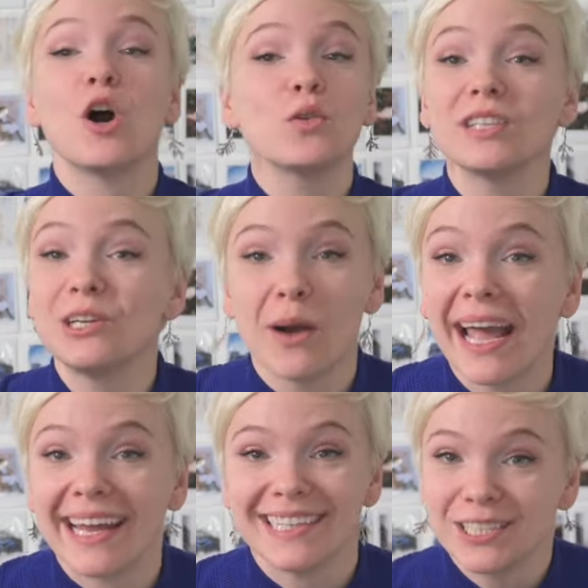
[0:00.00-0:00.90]
only
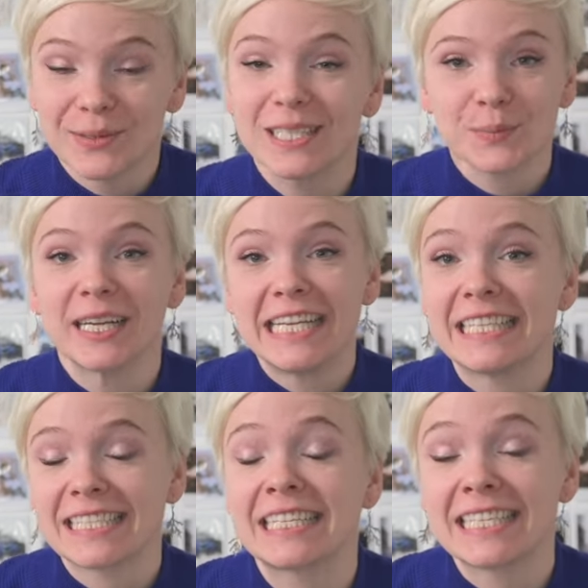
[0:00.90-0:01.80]
way to explain
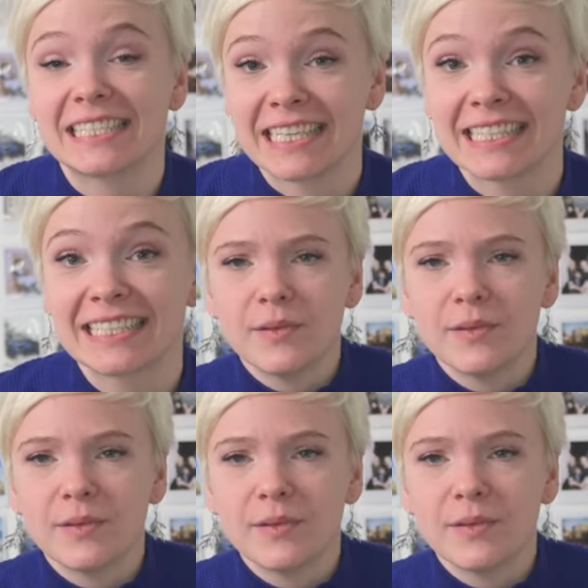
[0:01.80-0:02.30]
the statistics.